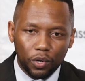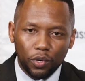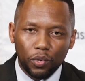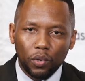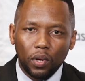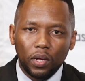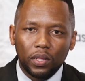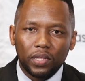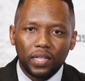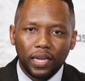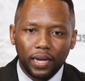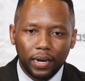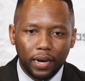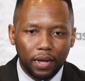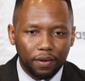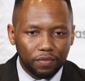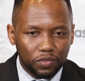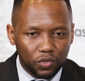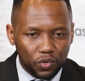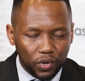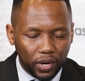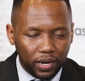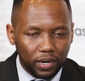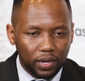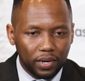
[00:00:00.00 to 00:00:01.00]
You'll then have
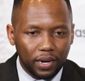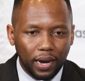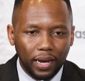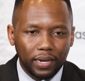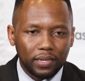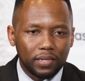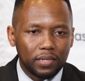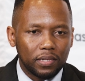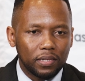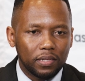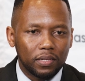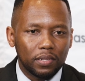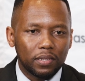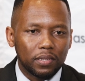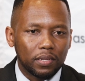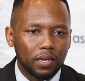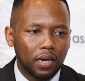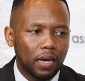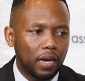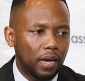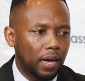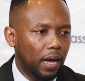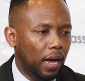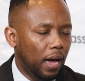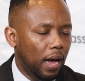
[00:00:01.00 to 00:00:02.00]
stranded assets.
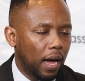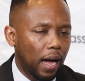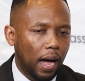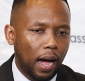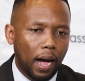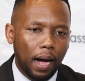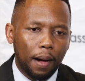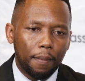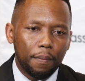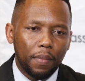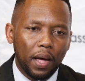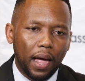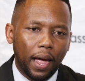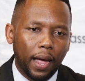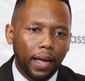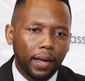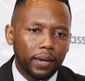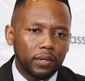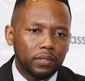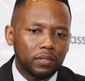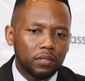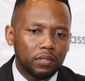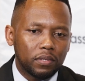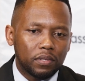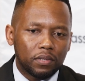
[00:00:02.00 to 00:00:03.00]

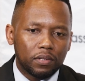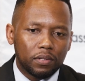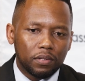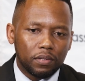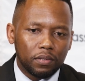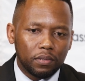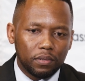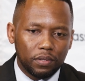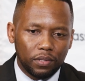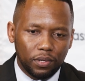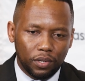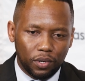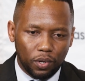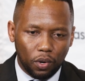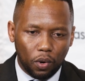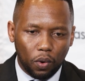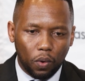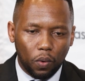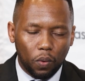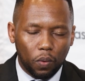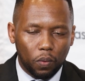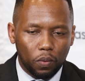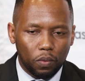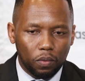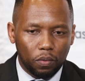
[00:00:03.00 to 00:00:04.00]
In
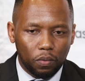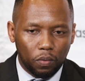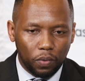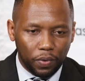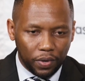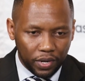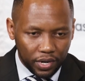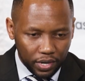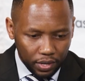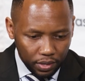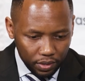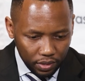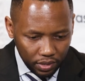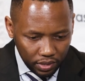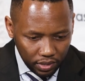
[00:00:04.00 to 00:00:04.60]
the